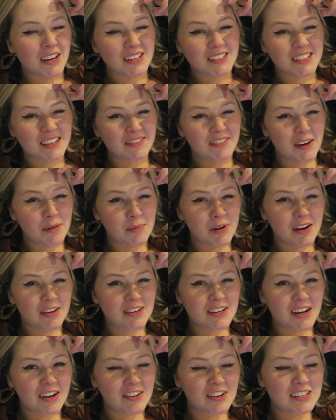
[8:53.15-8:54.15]
else like Vampire
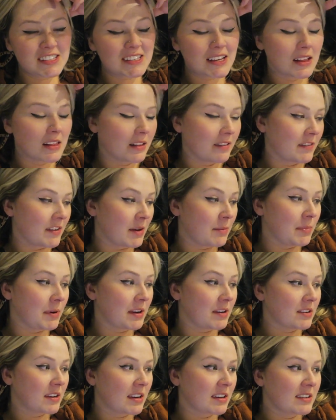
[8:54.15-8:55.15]
Diaries? I love
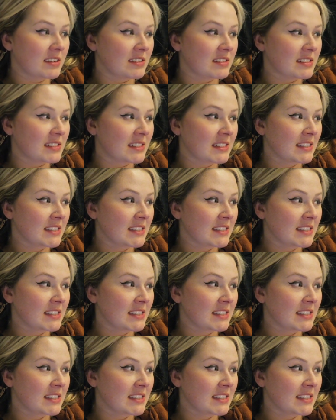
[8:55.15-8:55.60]
Vampire Diaries.